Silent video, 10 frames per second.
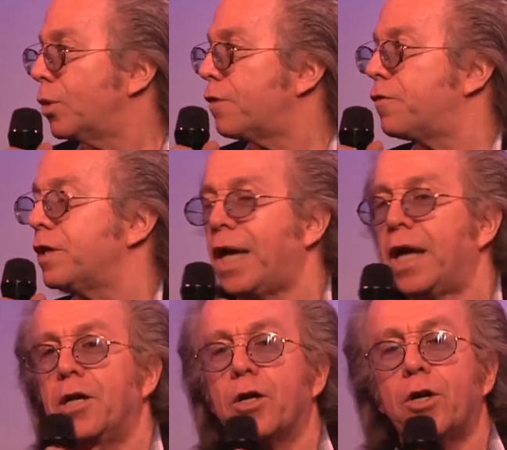What if you're
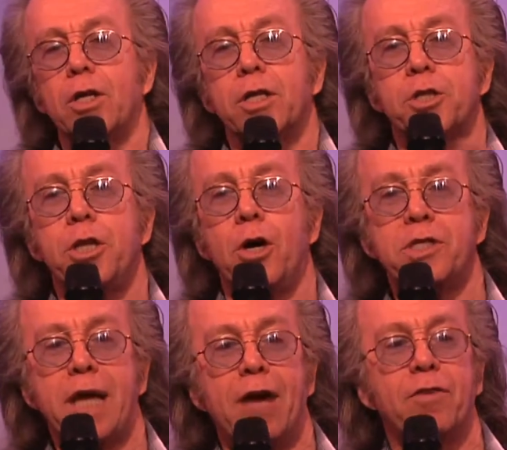dating a girl and she
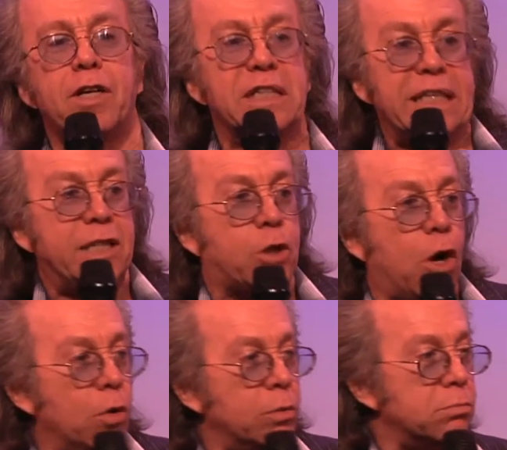knows you have a clean
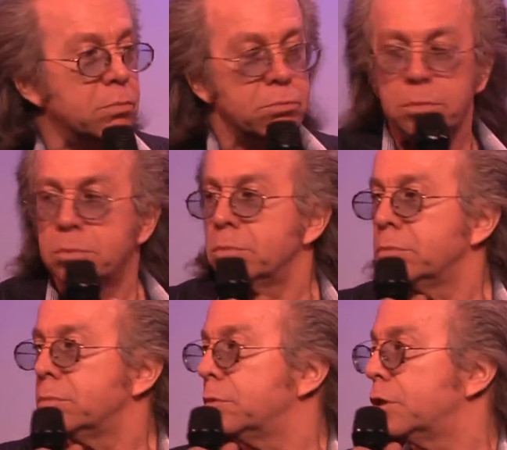coat
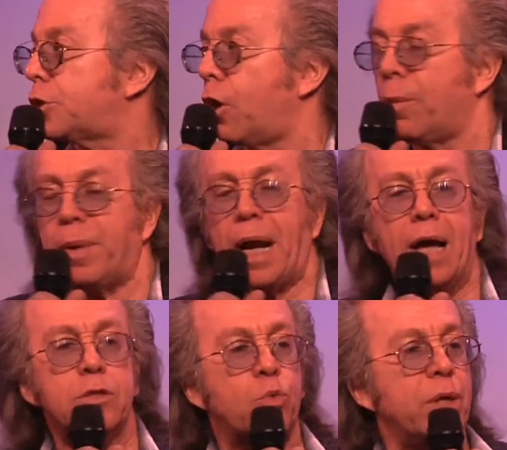you show up at a
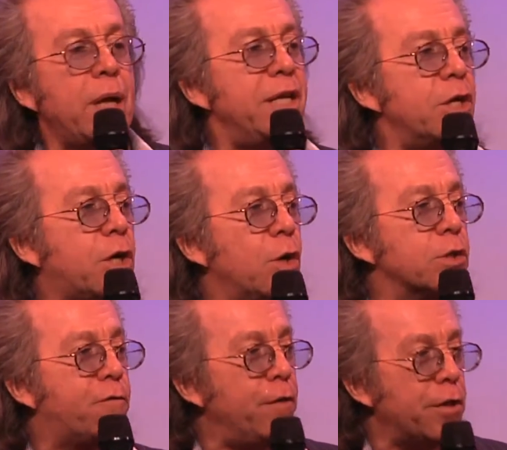house one night, your
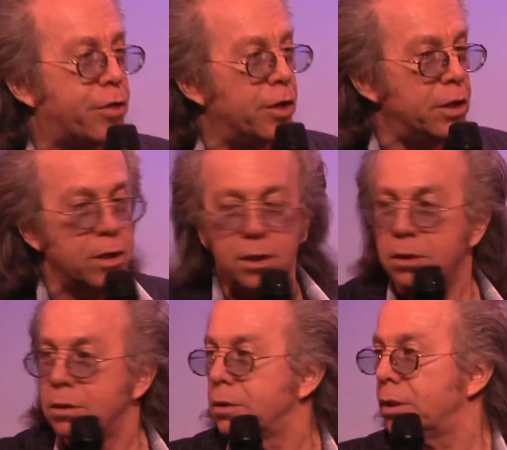coat's filthy.
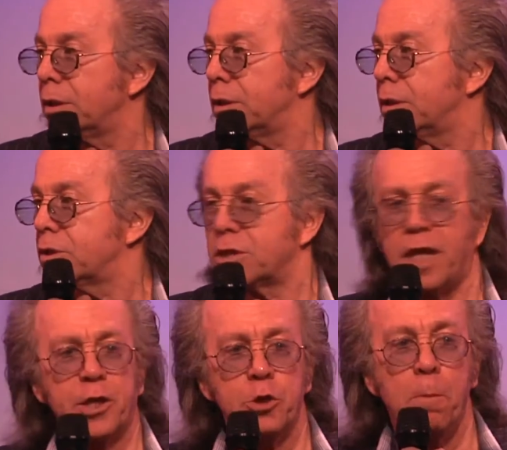She's
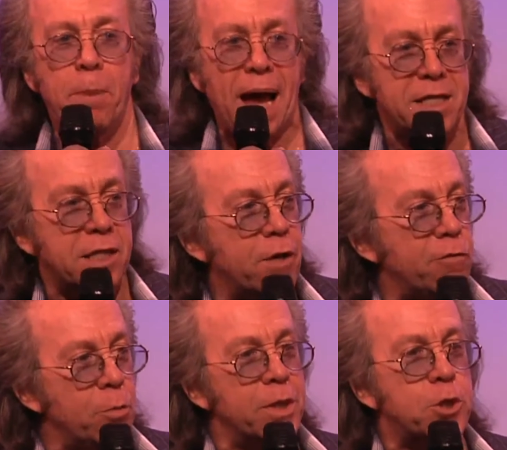like, you bastard,
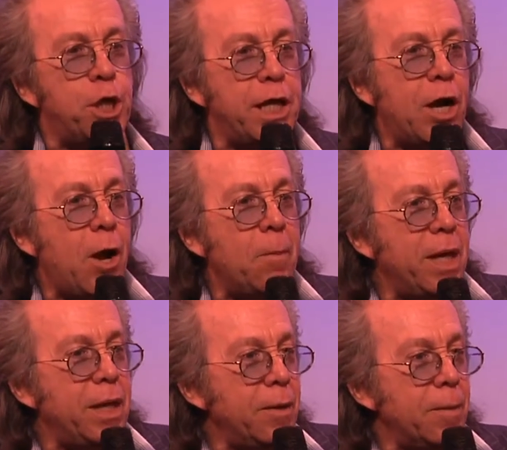have you been cheating on me?